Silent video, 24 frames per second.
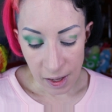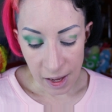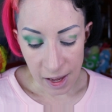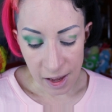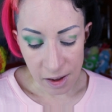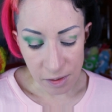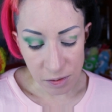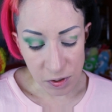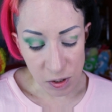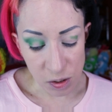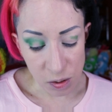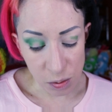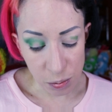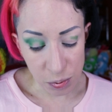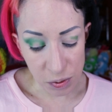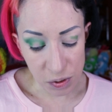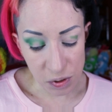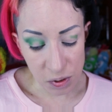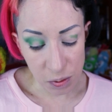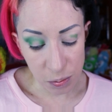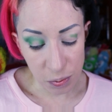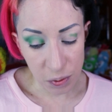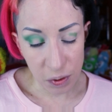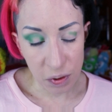I have super,
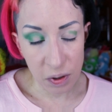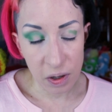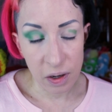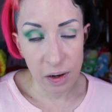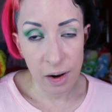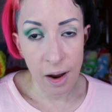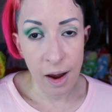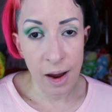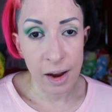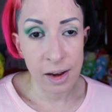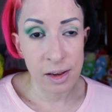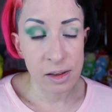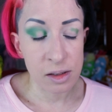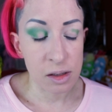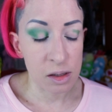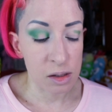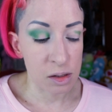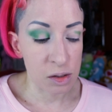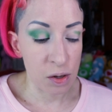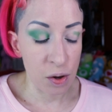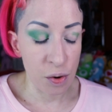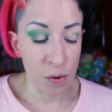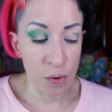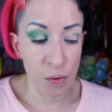super hooded eyes,
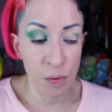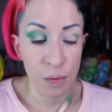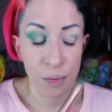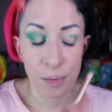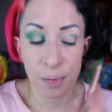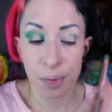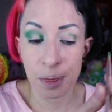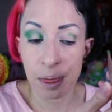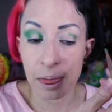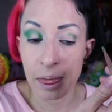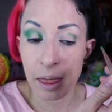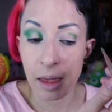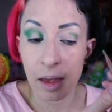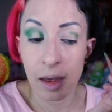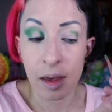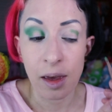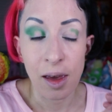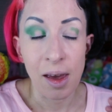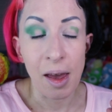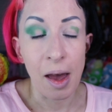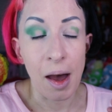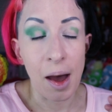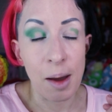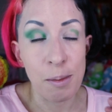so
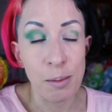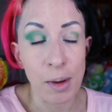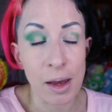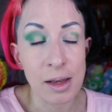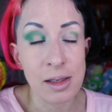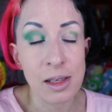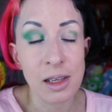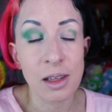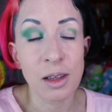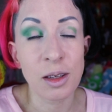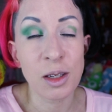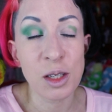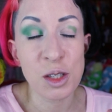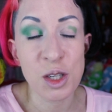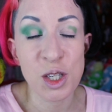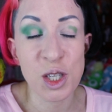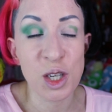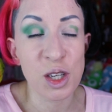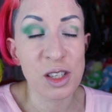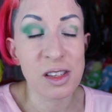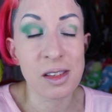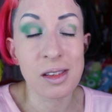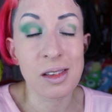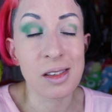basically
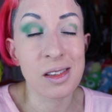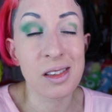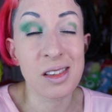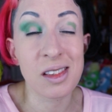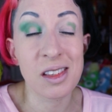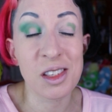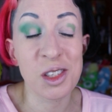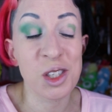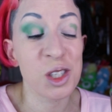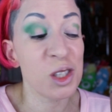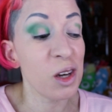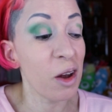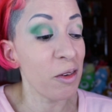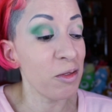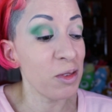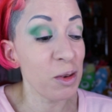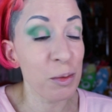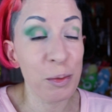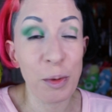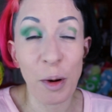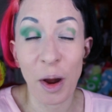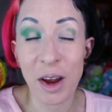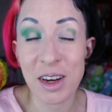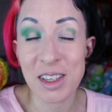just shove
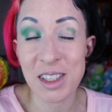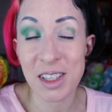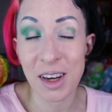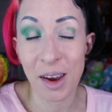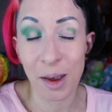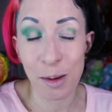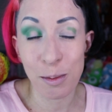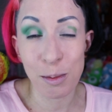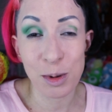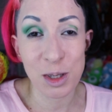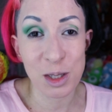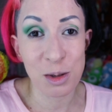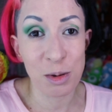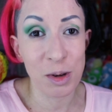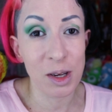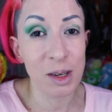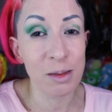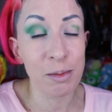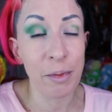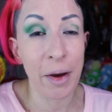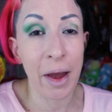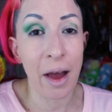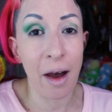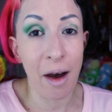the brush in
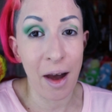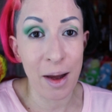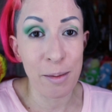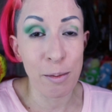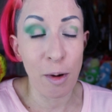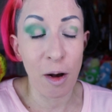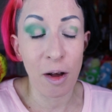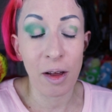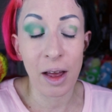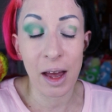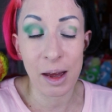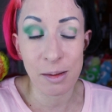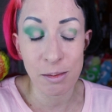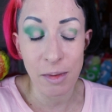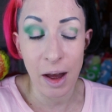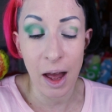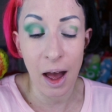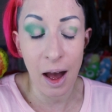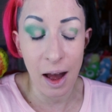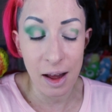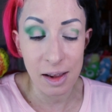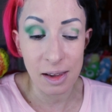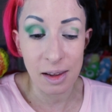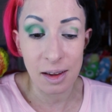between my eyeball and
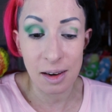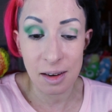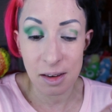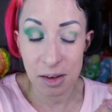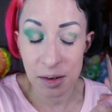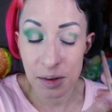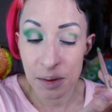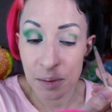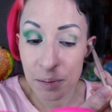my eyelid